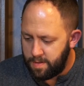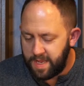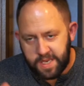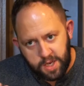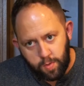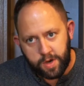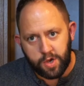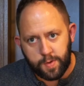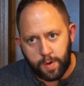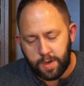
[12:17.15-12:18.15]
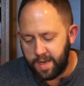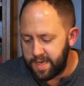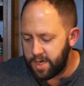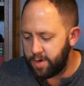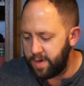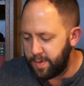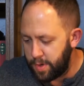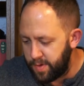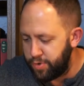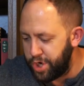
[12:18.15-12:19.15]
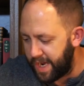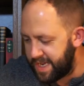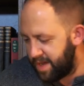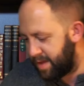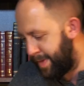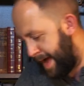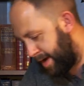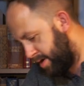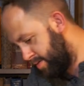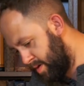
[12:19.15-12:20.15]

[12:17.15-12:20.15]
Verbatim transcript: this is the way you're supposed to listen to it. It's supposed to project out the back